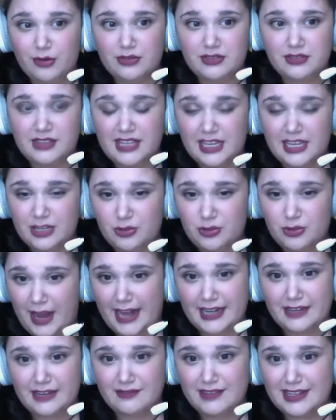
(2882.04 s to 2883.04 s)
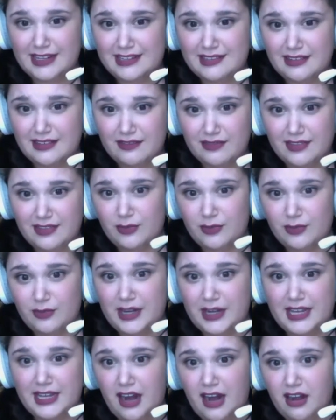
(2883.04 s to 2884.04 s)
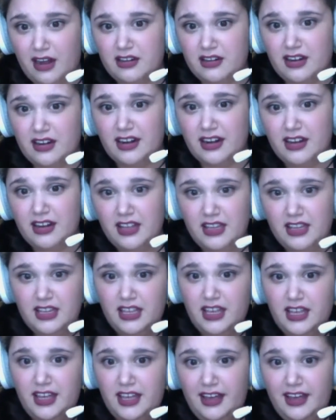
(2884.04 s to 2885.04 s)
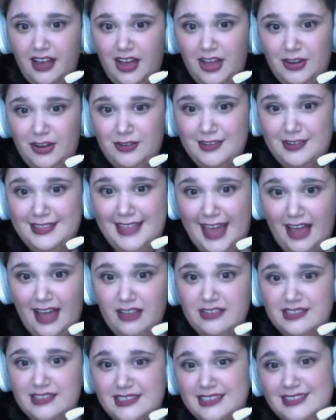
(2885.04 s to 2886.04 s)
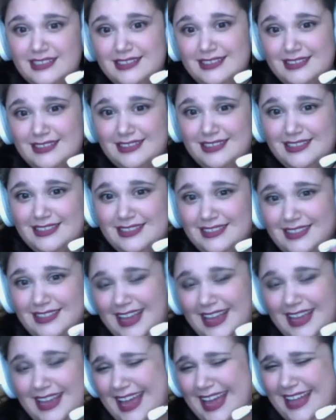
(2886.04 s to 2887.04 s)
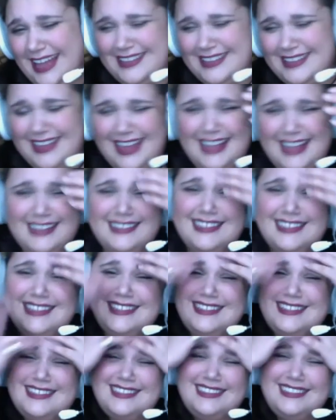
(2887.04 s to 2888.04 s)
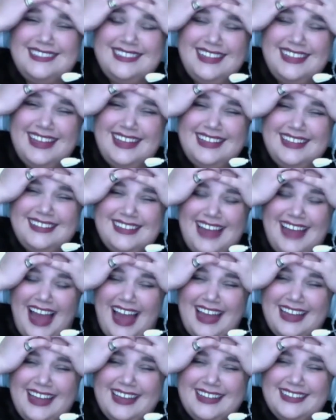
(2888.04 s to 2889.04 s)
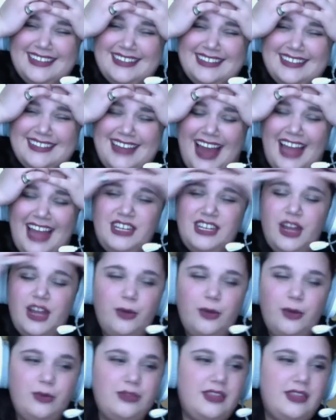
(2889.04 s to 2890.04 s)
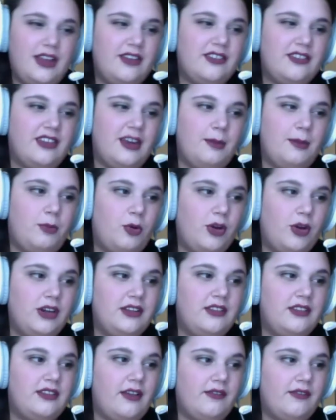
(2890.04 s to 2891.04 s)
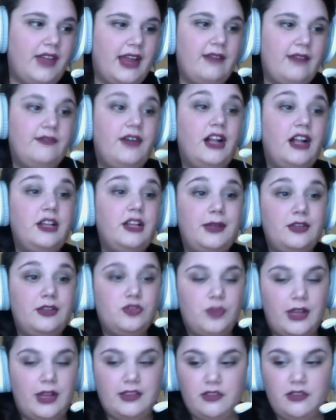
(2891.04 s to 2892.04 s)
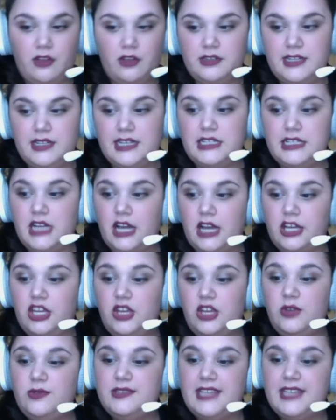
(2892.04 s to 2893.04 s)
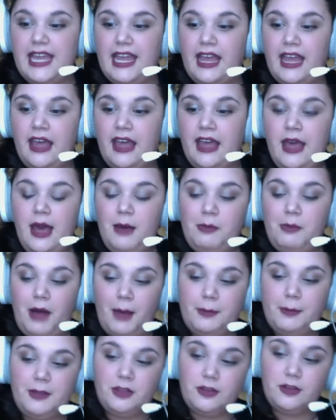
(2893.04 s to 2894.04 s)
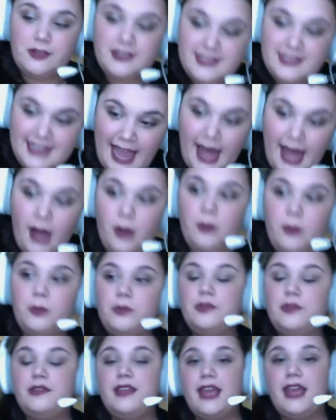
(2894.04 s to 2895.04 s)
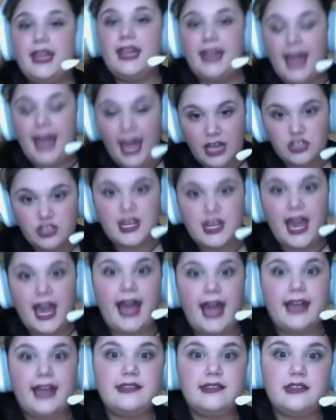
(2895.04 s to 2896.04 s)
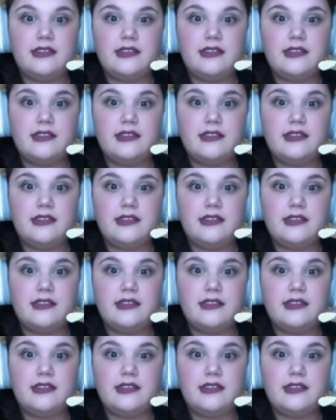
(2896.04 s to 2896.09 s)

the attractiveness of this one character. 100,000. It just I know there's an importance of like following trends on TikTok, using popular sounds and hashtags and